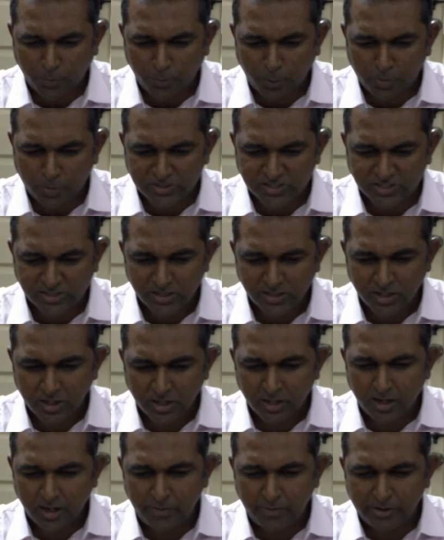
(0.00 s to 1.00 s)
Boaz
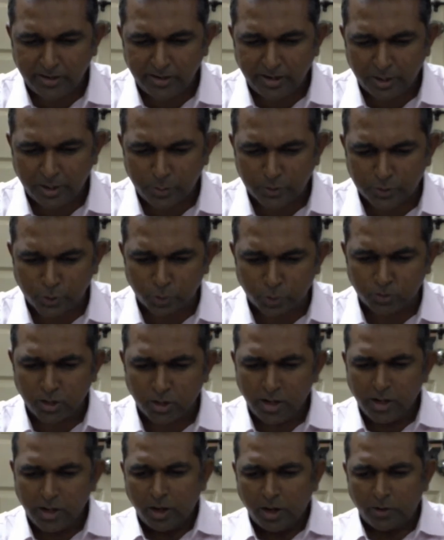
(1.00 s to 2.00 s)
communicated with Ruth.
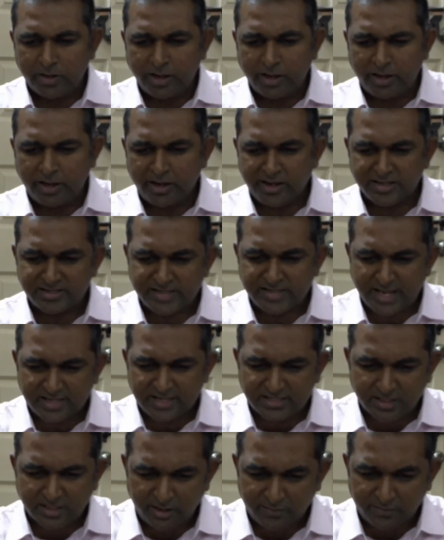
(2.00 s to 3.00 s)
Okay, he
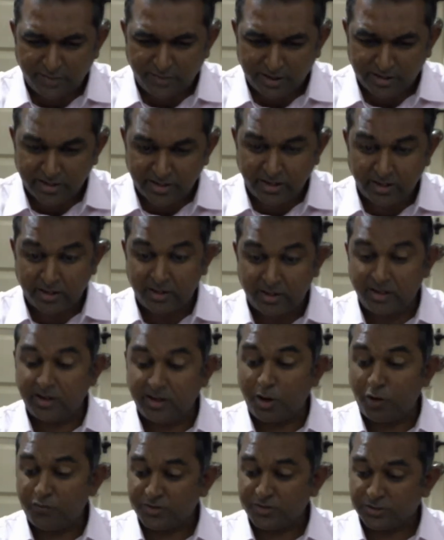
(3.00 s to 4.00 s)
says, in fact, he
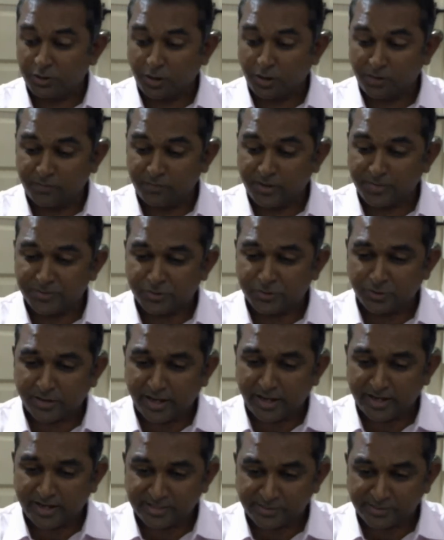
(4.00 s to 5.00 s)
offers a lot of tips to
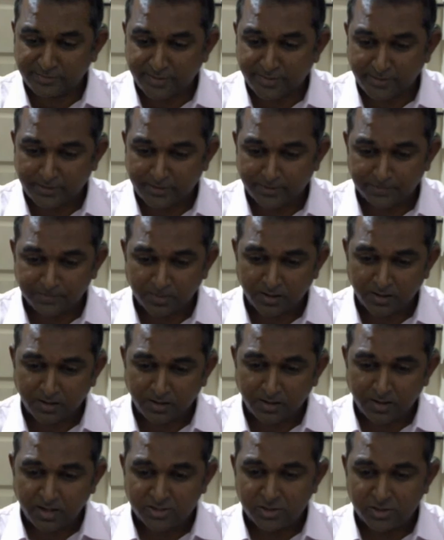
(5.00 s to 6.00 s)
guys, in fact,
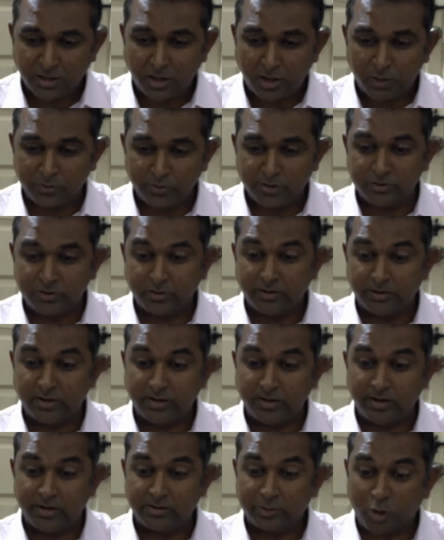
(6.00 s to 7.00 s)
as to how they should
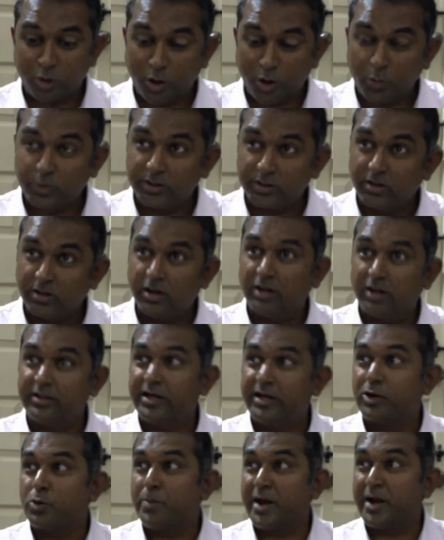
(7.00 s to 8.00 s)
talk with a girl
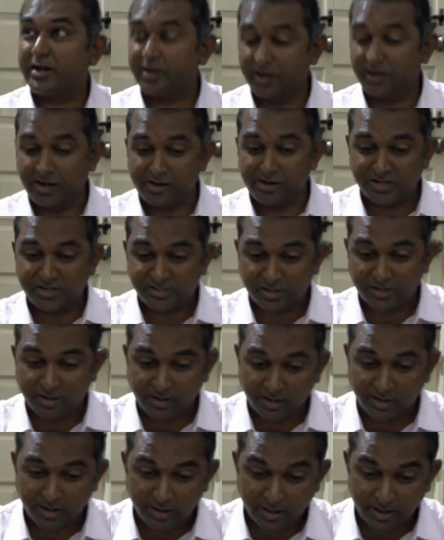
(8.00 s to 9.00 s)
they are romantically interested
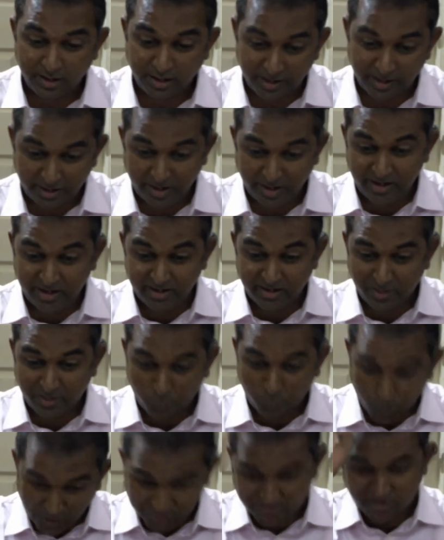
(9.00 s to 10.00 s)
in
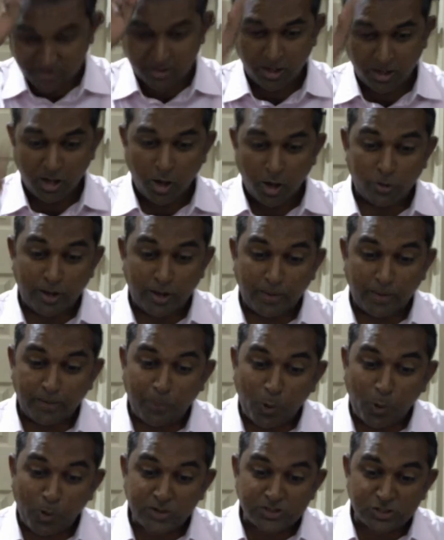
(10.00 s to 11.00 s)
with. Okay,
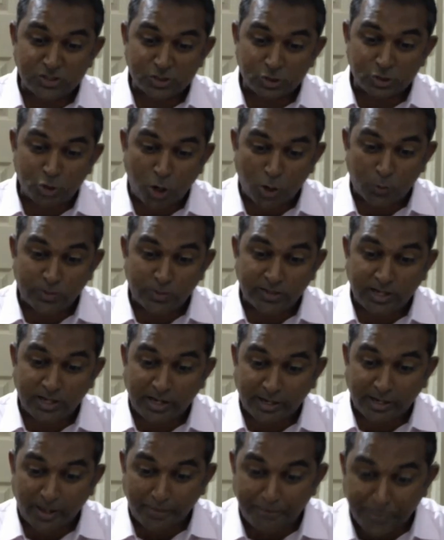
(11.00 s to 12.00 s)
Boaz talked with her
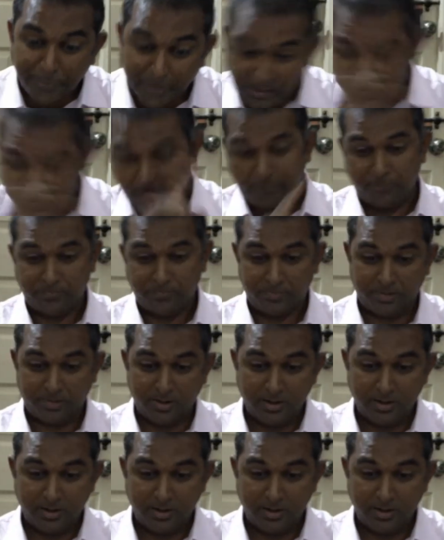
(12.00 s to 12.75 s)
like a brother.